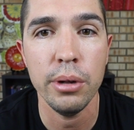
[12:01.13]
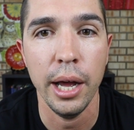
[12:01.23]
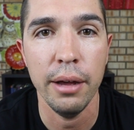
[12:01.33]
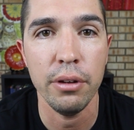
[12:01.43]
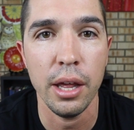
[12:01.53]

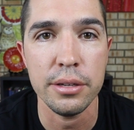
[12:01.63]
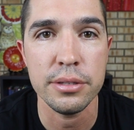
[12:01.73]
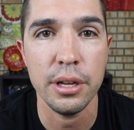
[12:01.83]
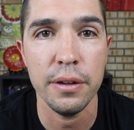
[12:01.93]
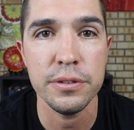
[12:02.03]
I have a lot of
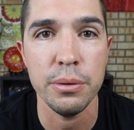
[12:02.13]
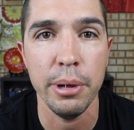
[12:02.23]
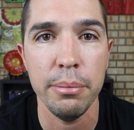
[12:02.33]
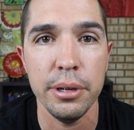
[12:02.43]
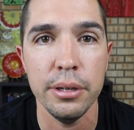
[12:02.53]
stuff, so
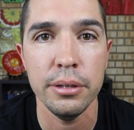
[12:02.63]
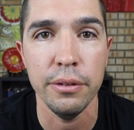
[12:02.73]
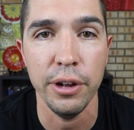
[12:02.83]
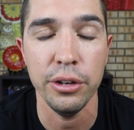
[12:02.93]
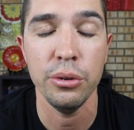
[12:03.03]
maybe
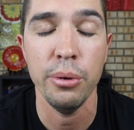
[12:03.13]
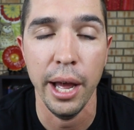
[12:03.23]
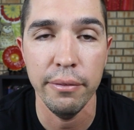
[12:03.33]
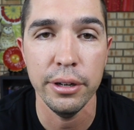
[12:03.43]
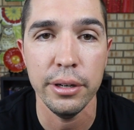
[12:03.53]
if I do
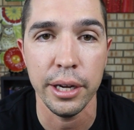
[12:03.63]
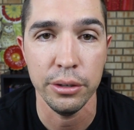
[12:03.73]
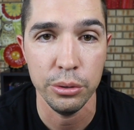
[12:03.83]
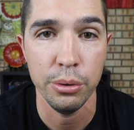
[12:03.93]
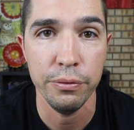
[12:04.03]
have it, I
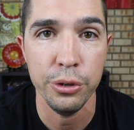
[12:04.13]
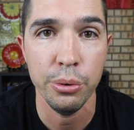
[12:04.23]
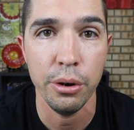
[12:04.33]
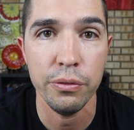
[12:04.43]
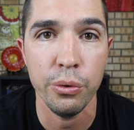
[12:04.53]
can do a
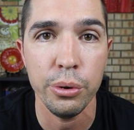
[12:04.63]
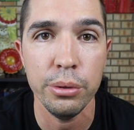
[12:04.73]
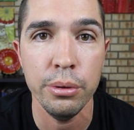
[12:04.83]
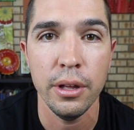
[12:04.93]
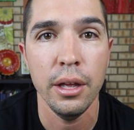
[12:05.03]
review on it for
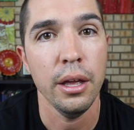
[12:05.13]
you.